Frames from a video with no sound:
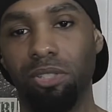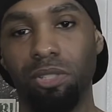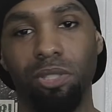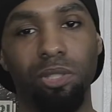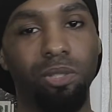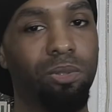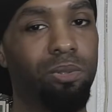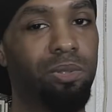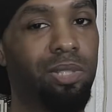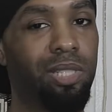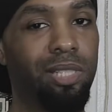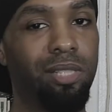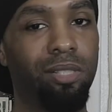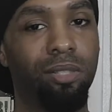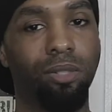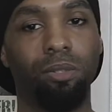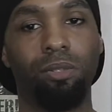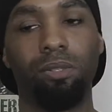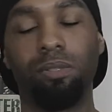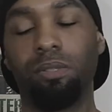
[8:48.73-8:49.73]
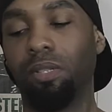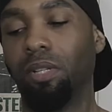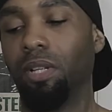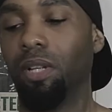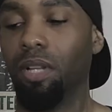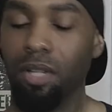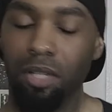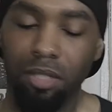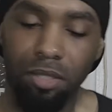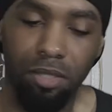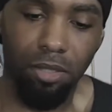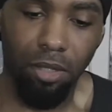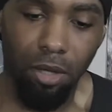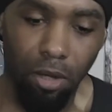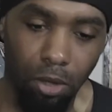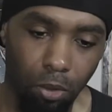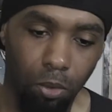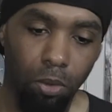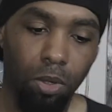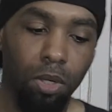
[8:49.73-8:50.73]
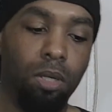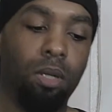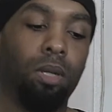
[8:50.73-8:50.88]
a little tingle. So,